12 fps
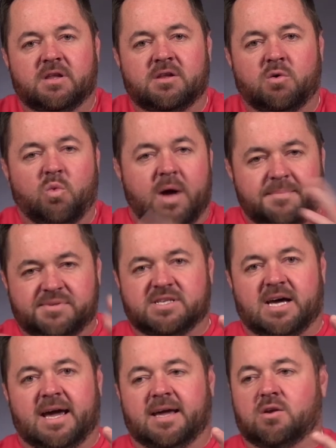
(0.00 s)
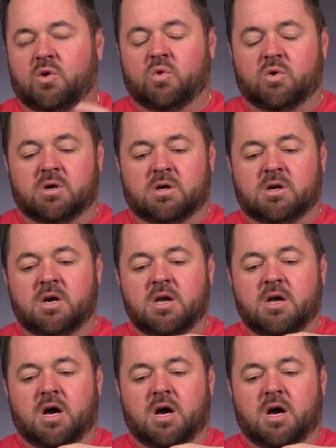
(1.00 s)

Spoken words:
the website or